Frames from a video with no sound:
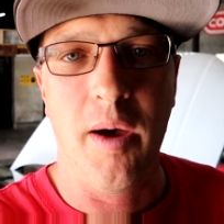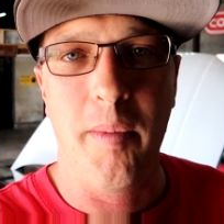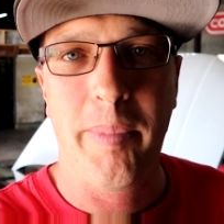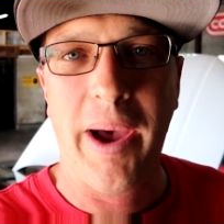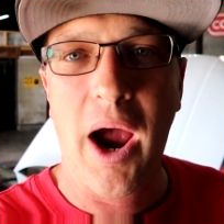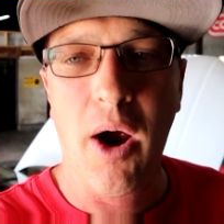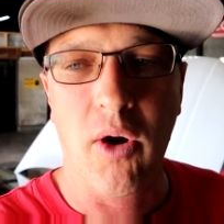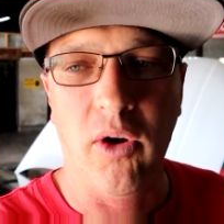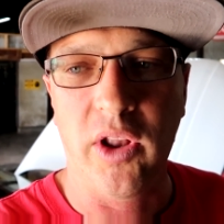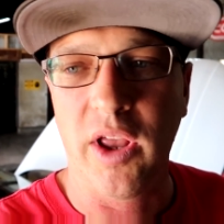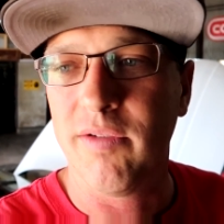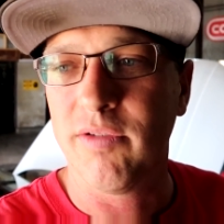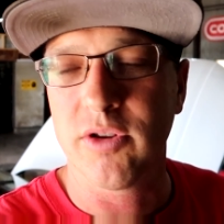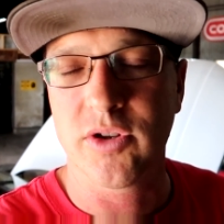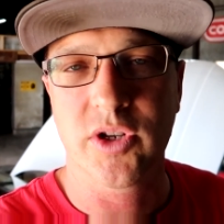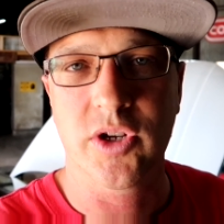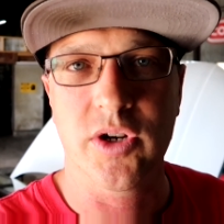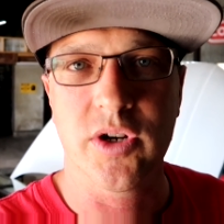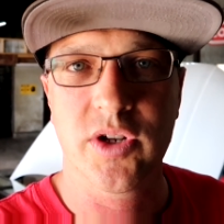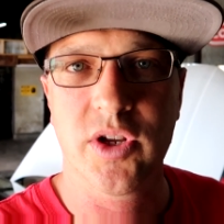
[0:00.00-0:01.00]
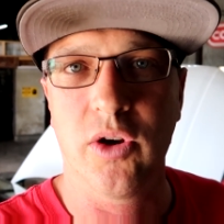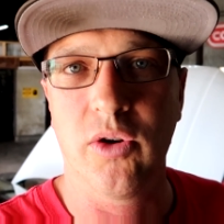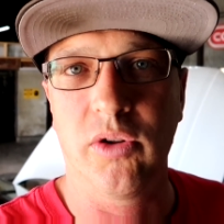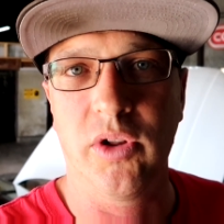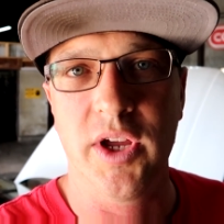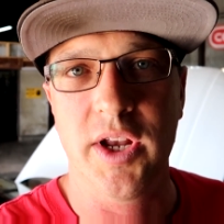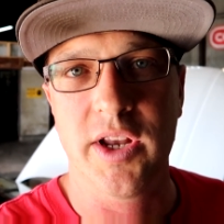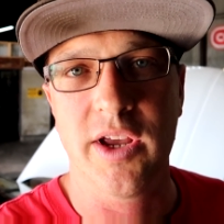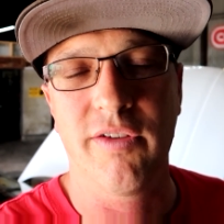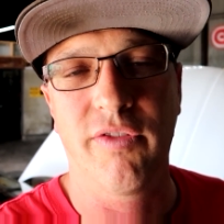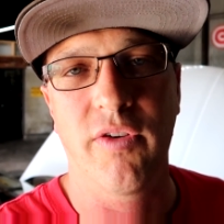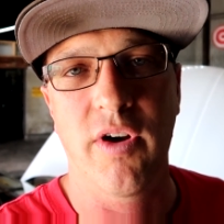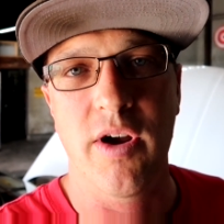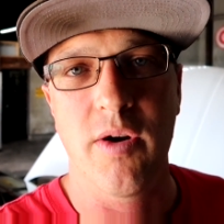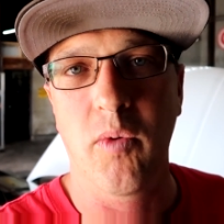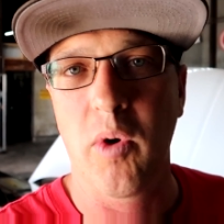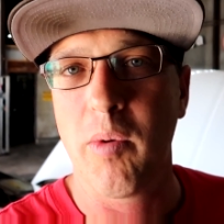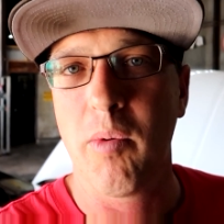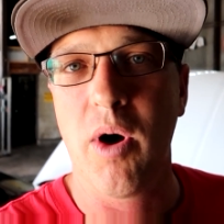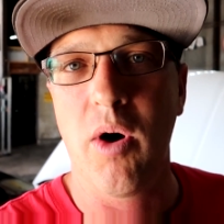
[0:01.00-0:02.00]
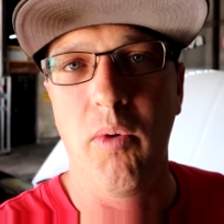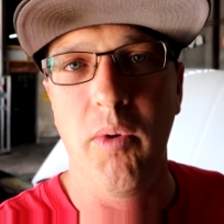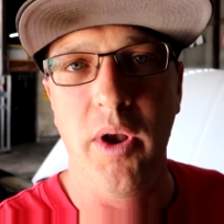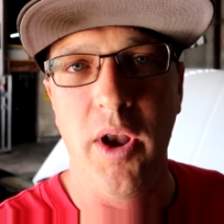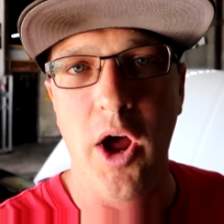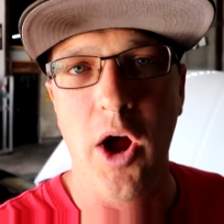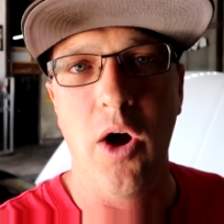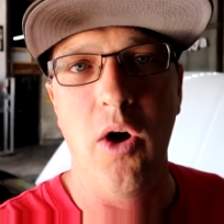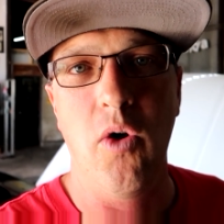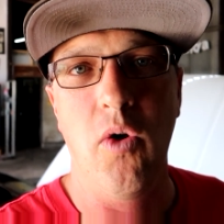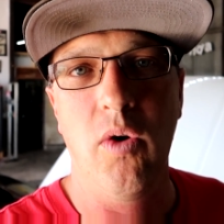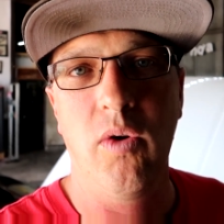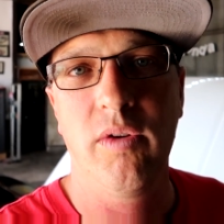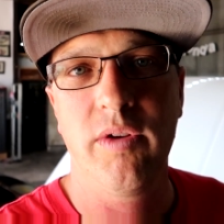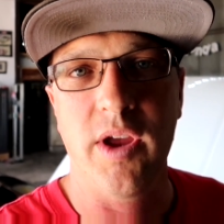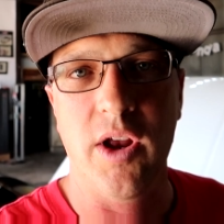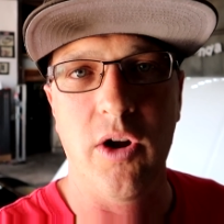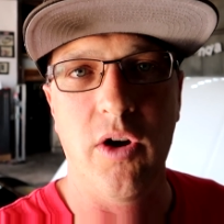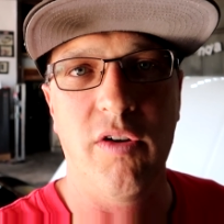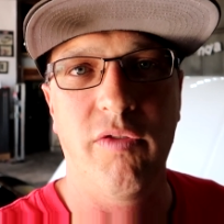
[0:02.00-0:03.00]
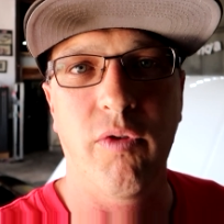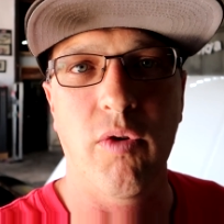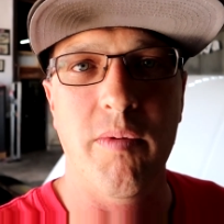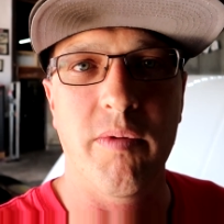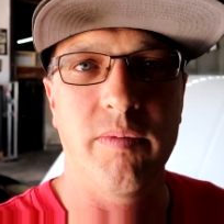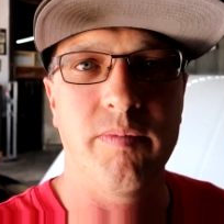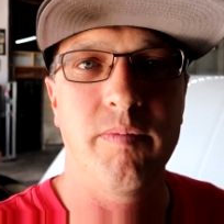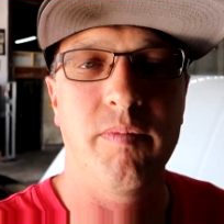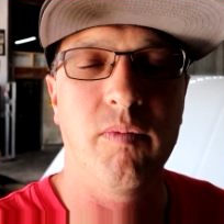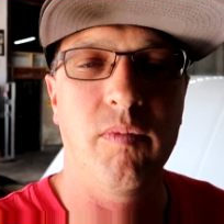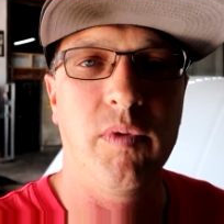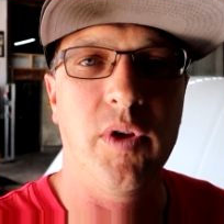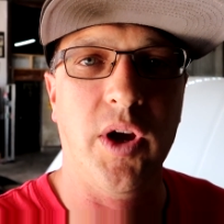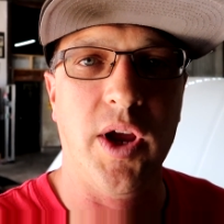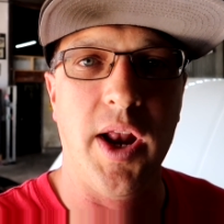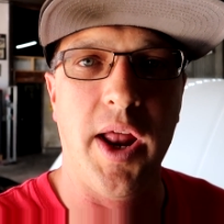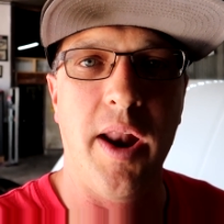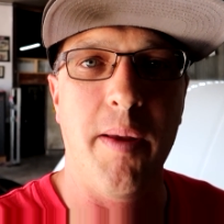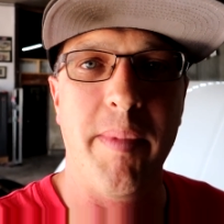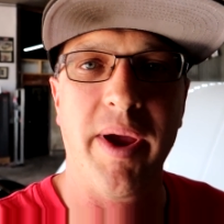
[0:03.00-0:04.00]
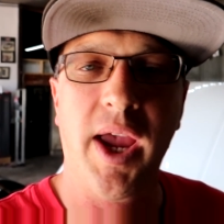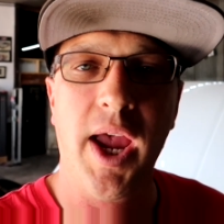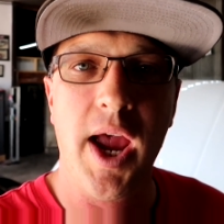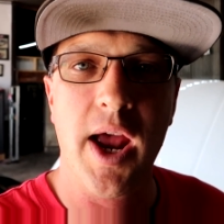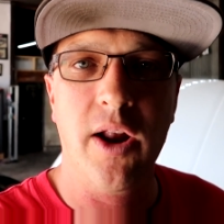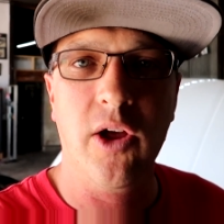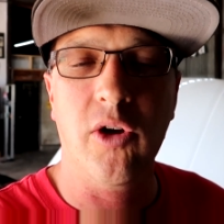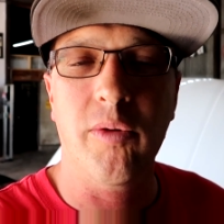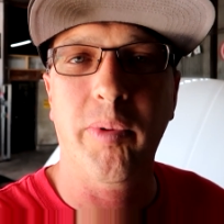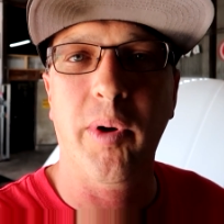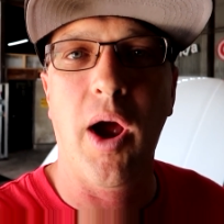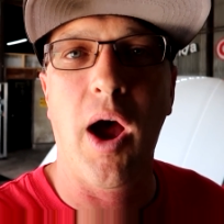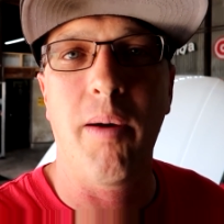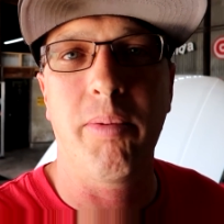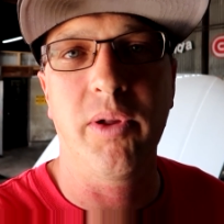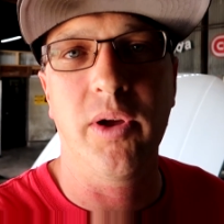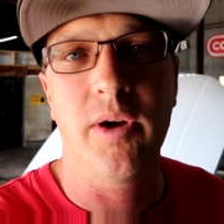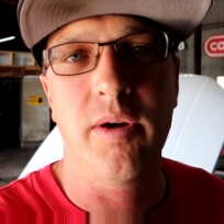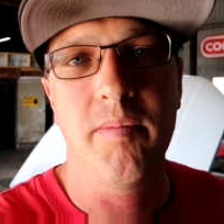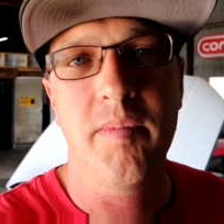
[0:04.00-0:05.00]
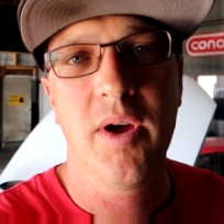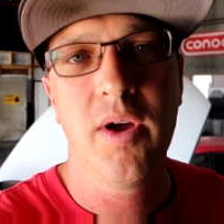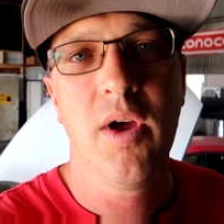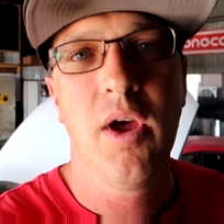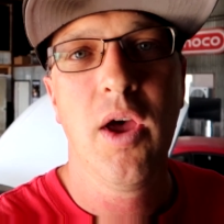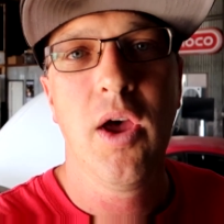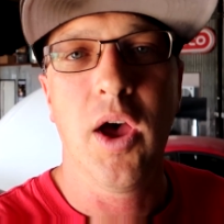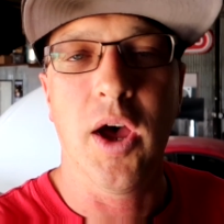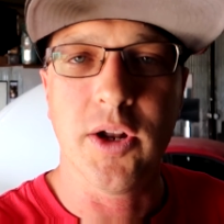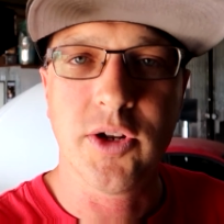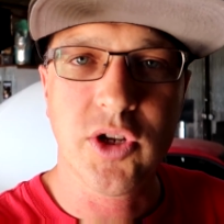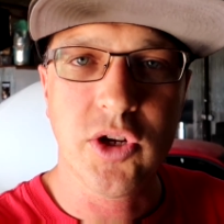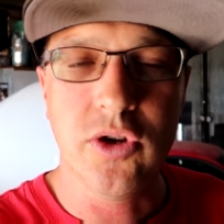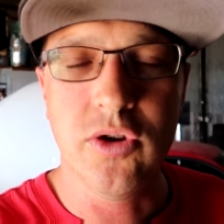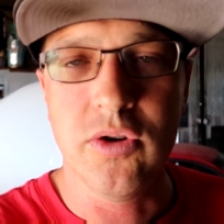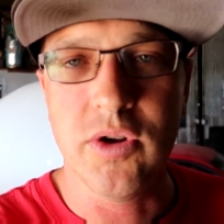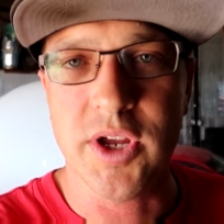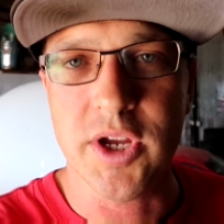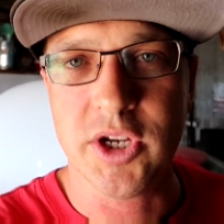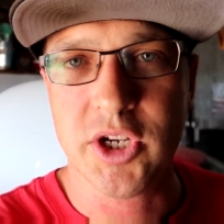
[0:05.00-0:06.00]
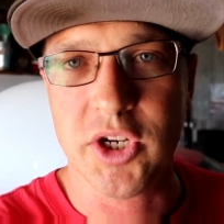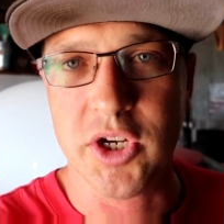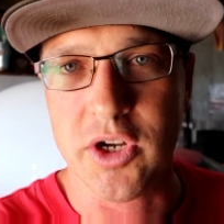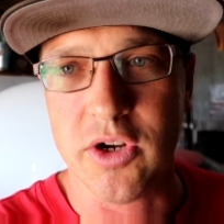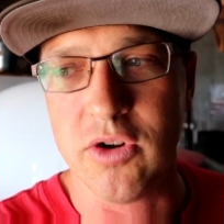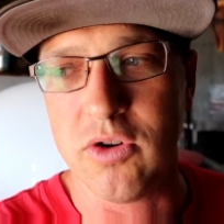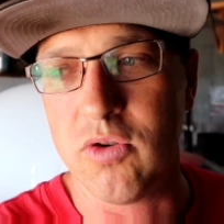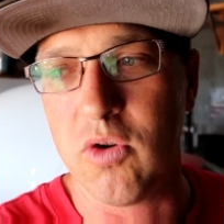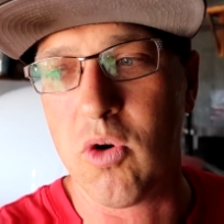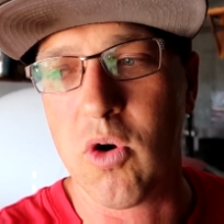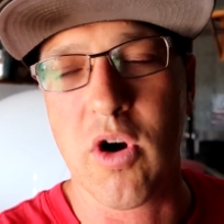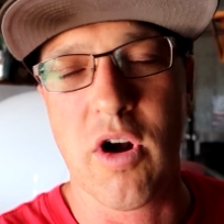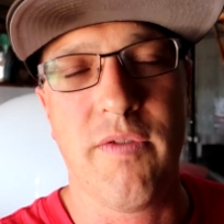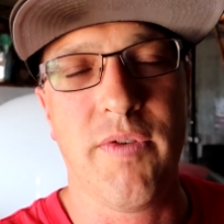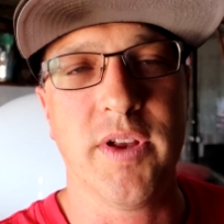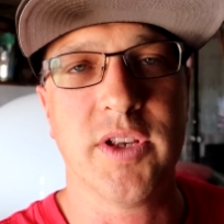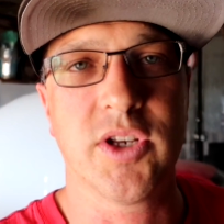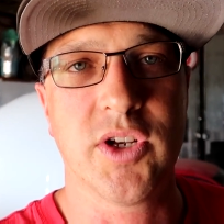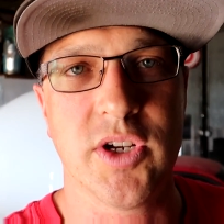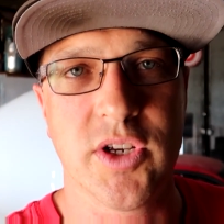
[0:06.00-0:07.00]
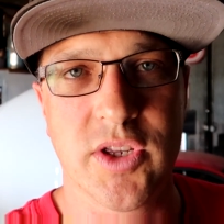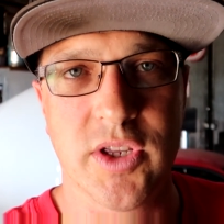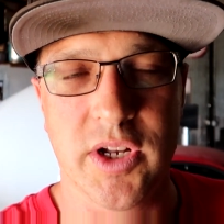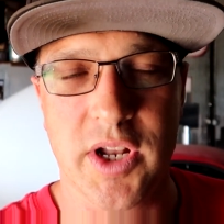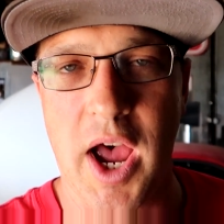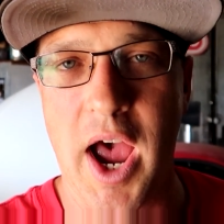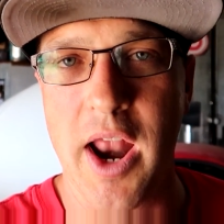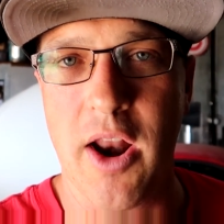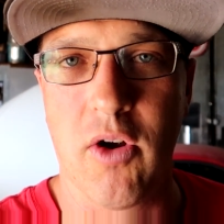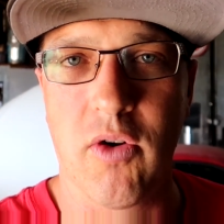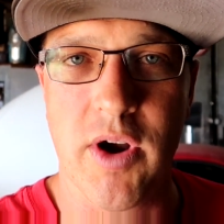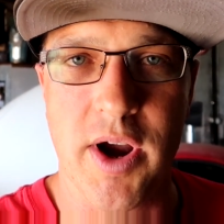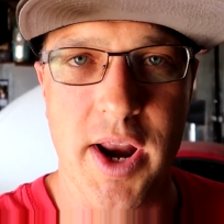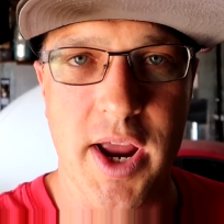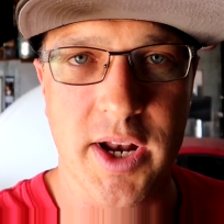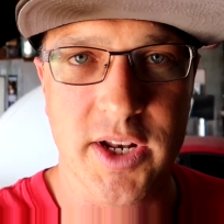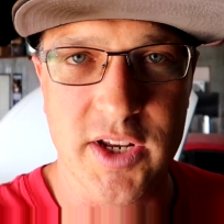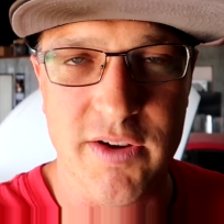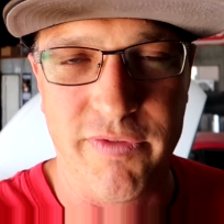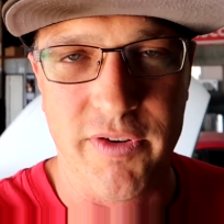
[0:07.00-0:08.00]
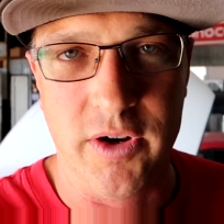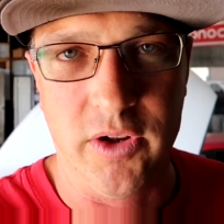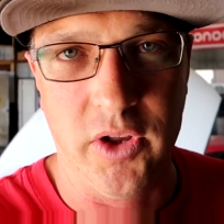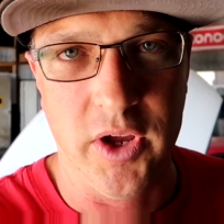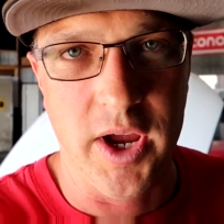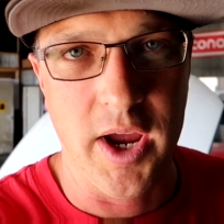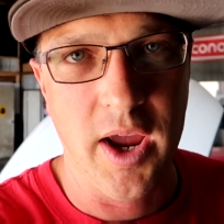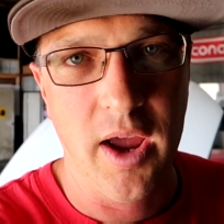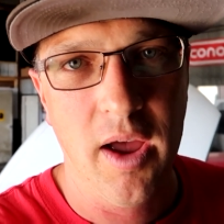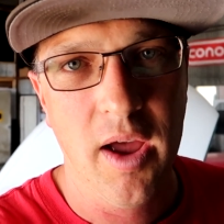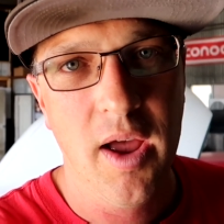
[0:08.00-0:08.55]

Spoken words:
power levels are totally different. We won't know, you know, if we're looking at a mechanical problem, a tune issue, or if it's just the dyno reading differently.